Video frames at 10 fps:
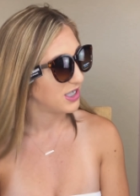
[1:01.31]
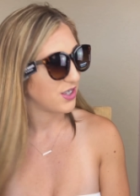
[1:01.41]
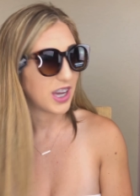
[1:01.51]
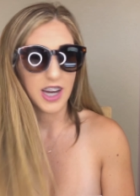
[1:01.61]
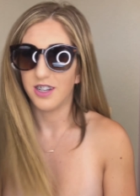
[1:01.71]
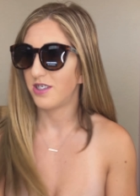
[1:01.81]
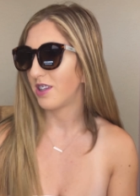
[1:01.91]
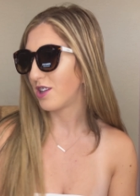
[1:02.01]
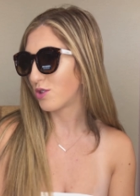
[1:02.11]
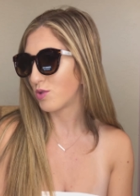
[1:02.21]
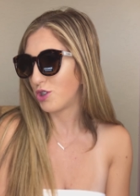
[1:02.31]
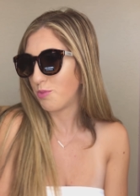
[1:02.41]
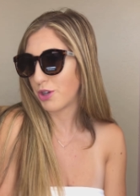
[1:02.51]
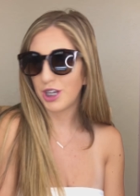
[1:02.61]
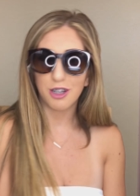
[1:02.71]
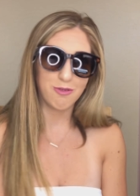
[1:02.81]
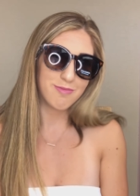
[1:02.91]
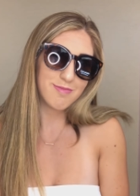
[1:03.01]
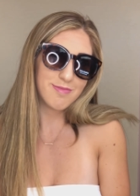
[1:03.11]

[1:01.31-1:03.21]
So yeah, I just thought these were super cute.